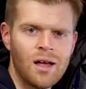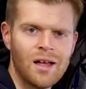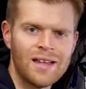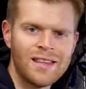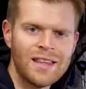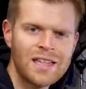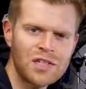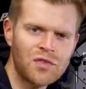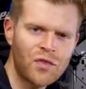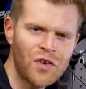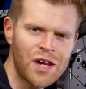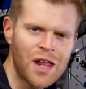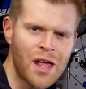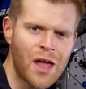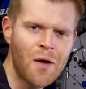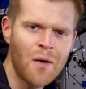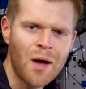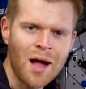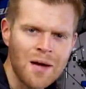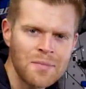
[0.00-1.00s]
In this
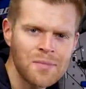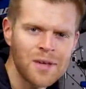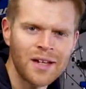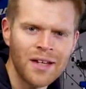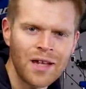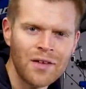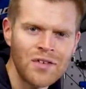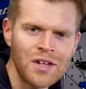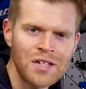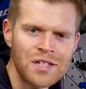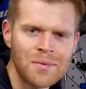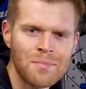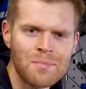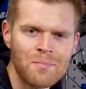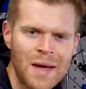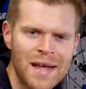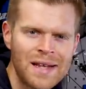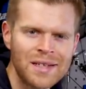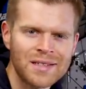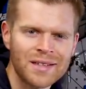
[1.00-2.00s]
video, I'm going to give you
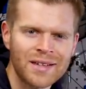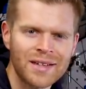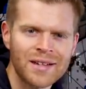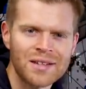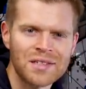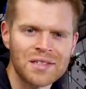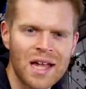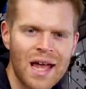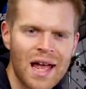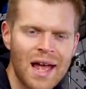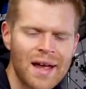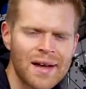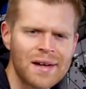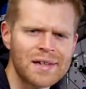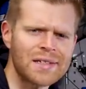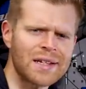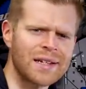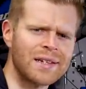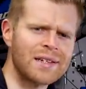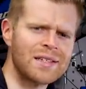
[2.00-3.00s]
some maintenance
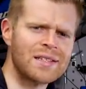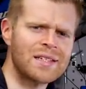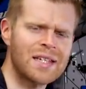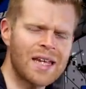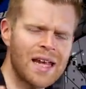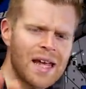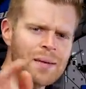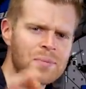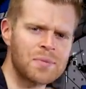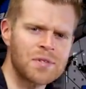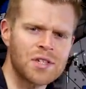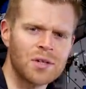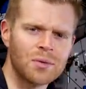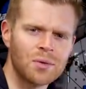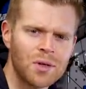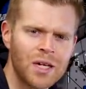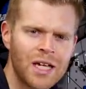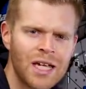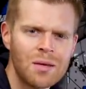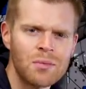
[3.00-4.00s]
hacks and tips that
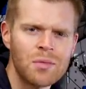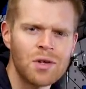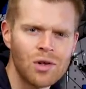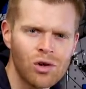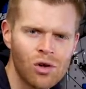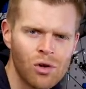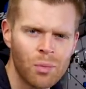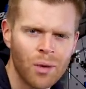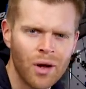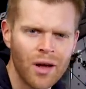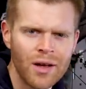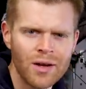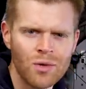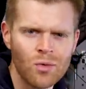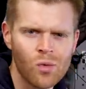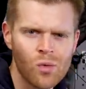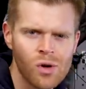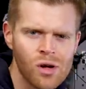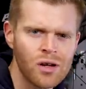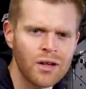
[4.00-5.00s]
will keep your bike
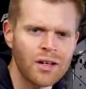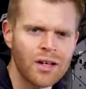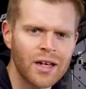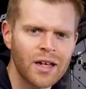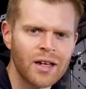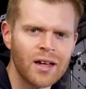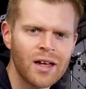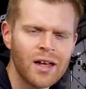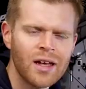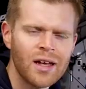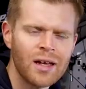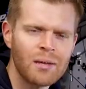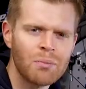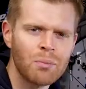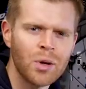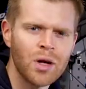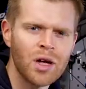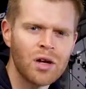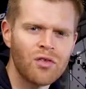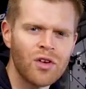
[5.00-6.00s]
working in
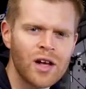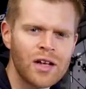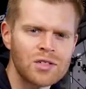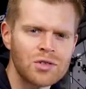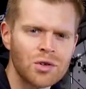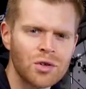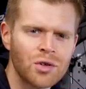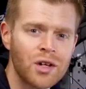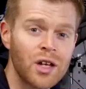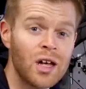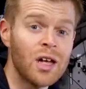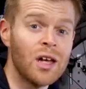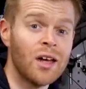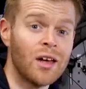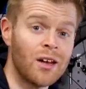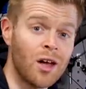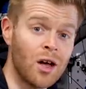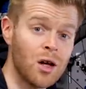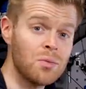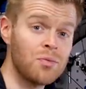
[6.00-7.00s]
perfect order
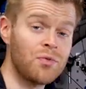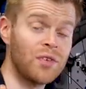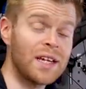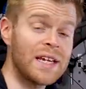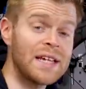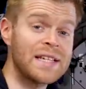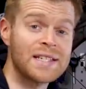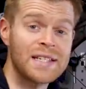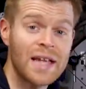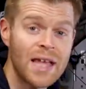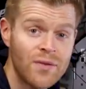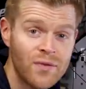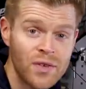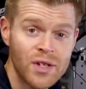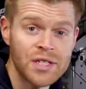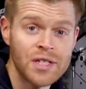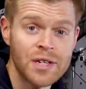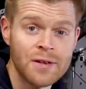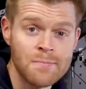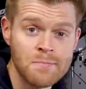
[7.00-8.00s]
and hopefully save
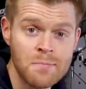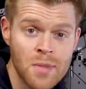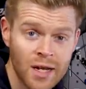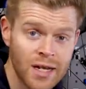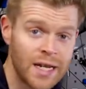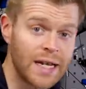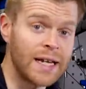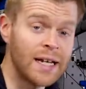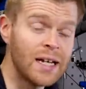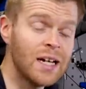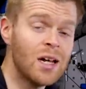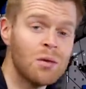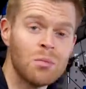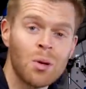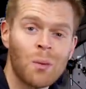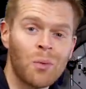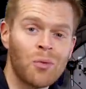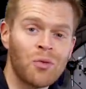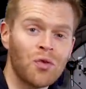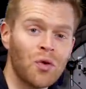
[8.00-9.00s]
you some money.
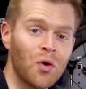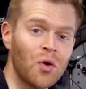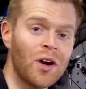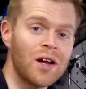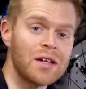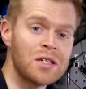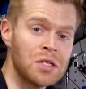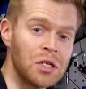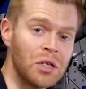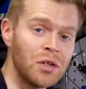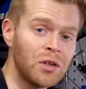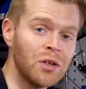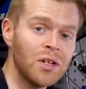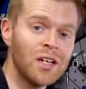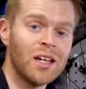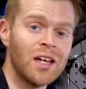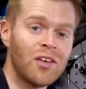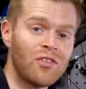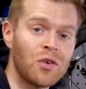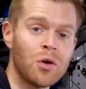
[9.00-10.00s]
But before I do,
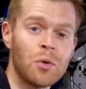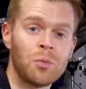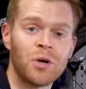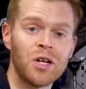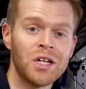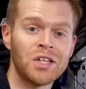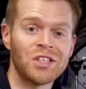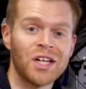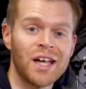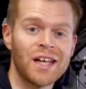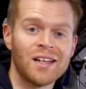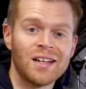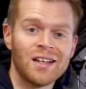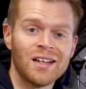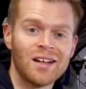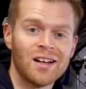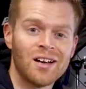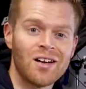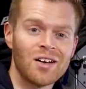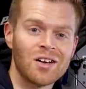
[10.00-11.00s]
if you appreciate
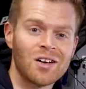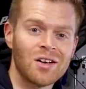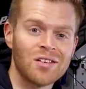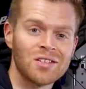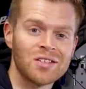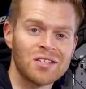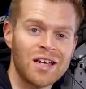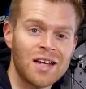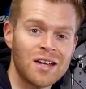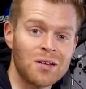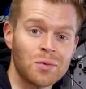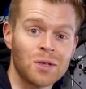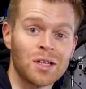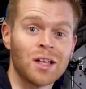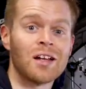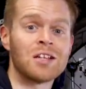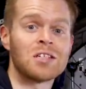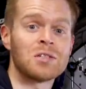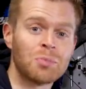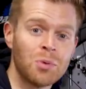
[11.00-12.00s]
our content and would
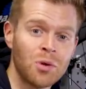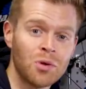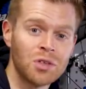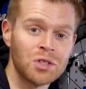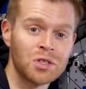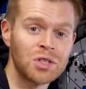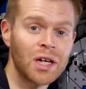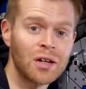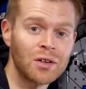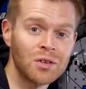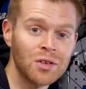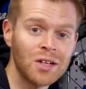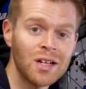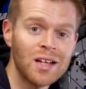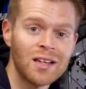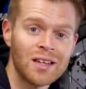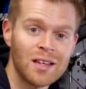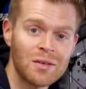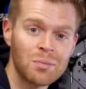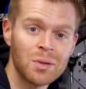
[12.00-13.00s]
like to support the channel,
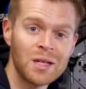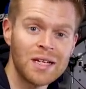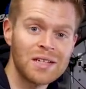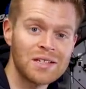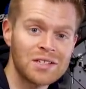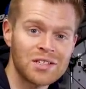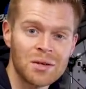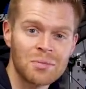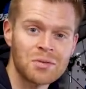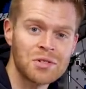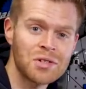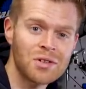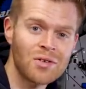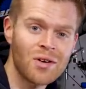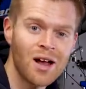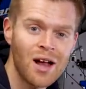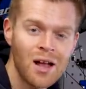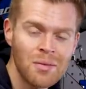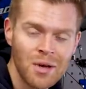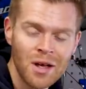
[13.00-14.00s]
then please
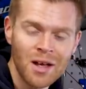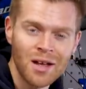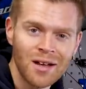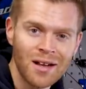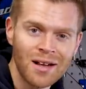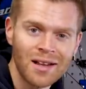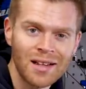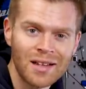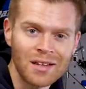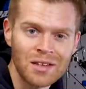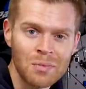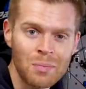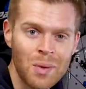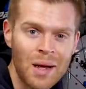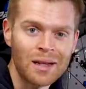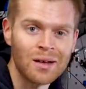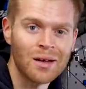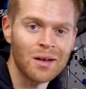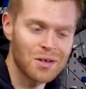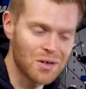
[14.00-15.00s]
subscribe and click the
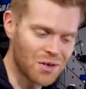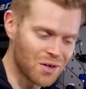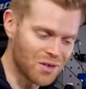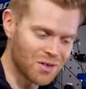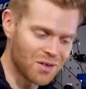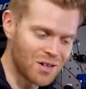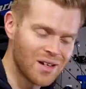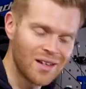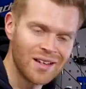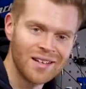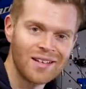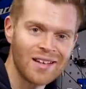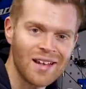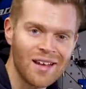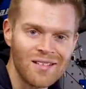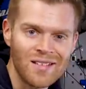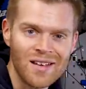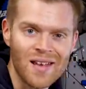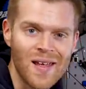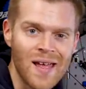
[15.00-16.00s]
bell icon
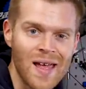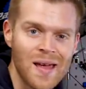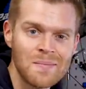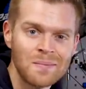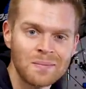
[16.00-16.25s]
down here.